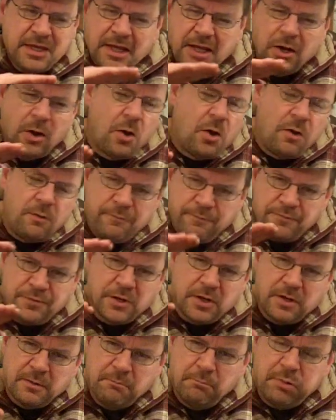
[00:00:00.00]
kill off
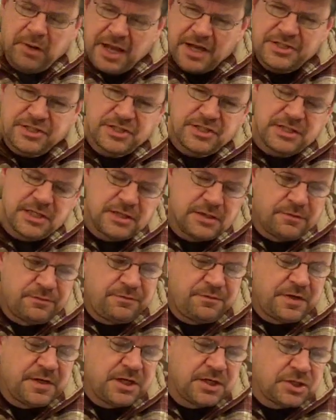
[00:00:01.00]
the complexity in the
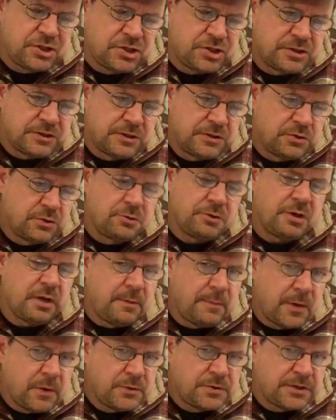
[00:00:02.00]
finish, no doubt
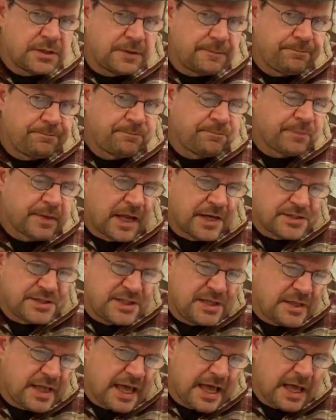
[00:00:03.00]
about it. I
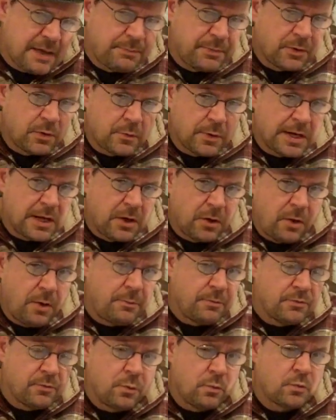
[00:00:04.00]
see that happen quite a
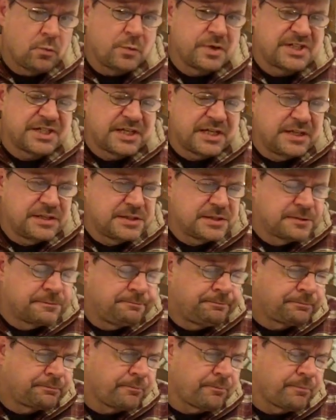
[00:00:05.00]
lot in old whiskies.
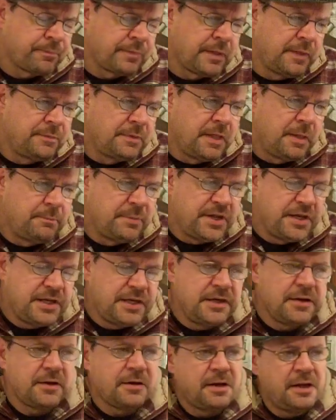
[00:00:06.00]
But
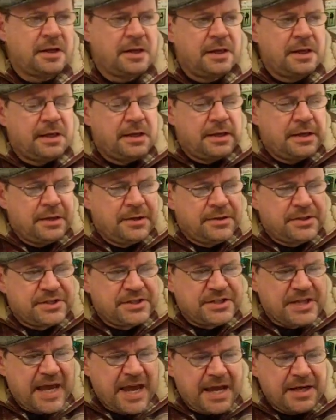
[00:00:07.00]
here, the
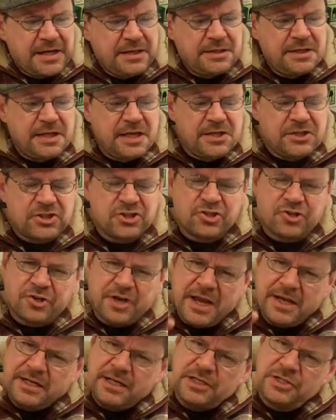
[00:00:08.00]
tannin is
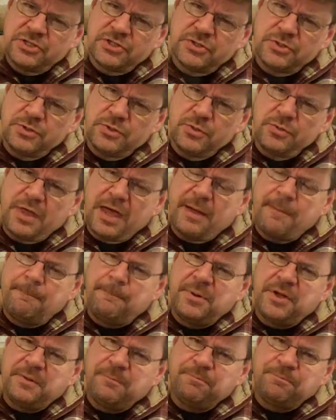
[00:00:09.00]
threatening to do
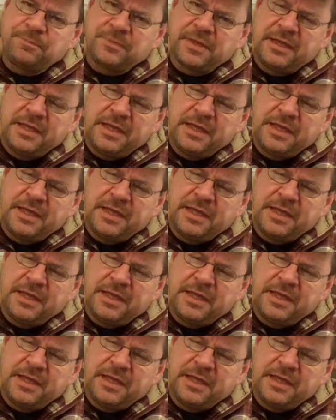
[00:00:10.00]
that, but